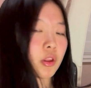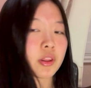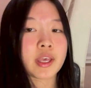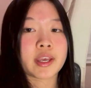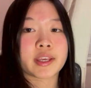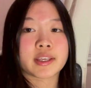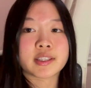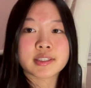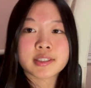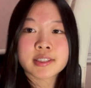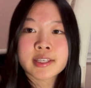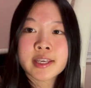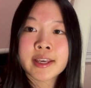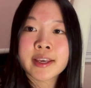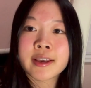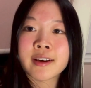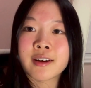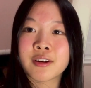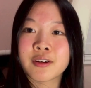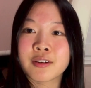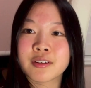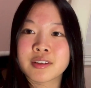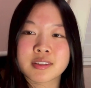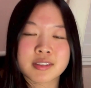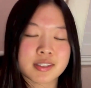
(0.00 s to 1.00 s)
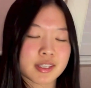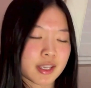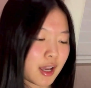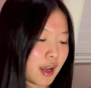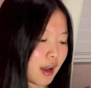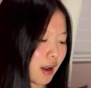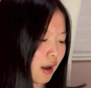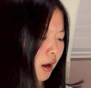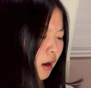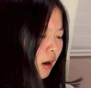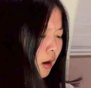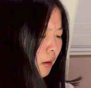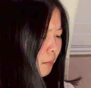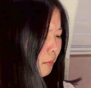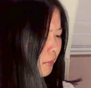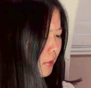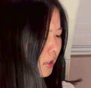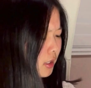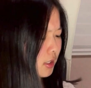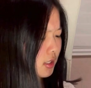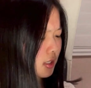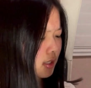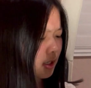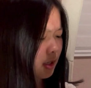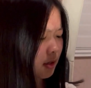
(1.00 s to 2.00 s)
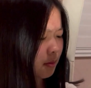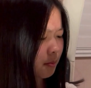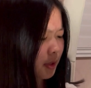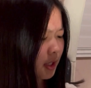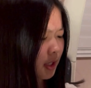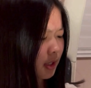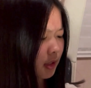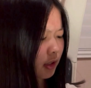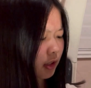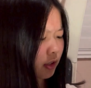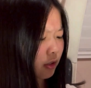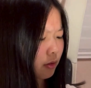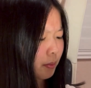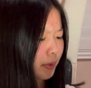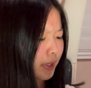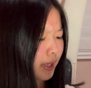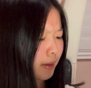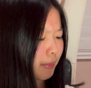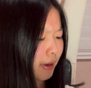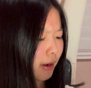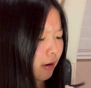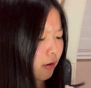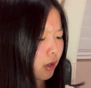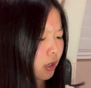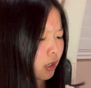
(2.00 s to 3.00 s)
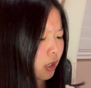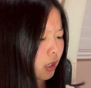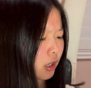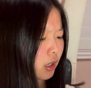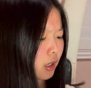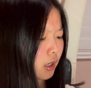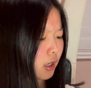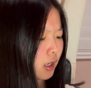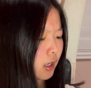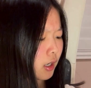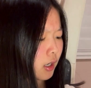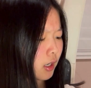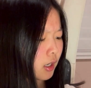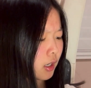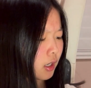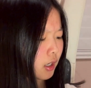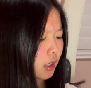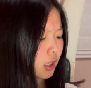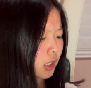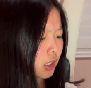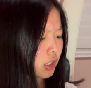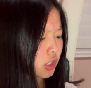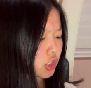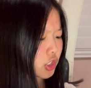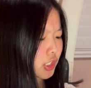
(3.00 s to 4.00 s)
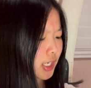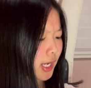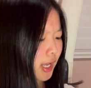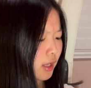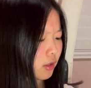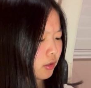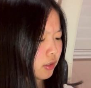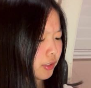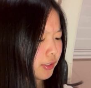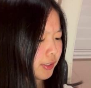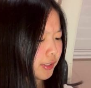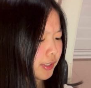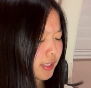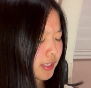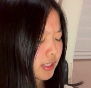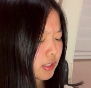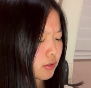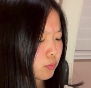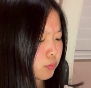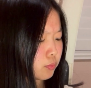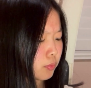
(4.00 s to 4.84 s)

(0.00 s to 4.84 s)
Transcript: that entails. Um, it's gonna be a little bit about her childhood as